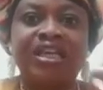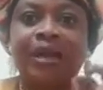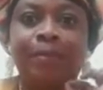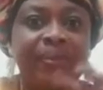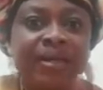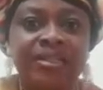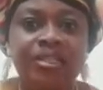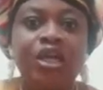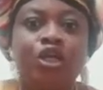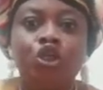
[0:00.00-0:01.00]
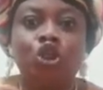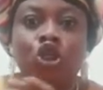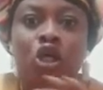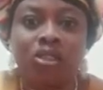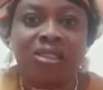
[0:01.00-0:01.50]
in the prison
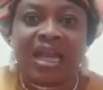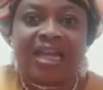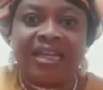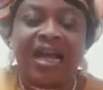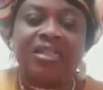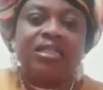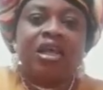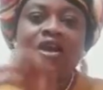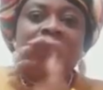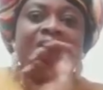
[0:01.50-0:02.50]
just like that.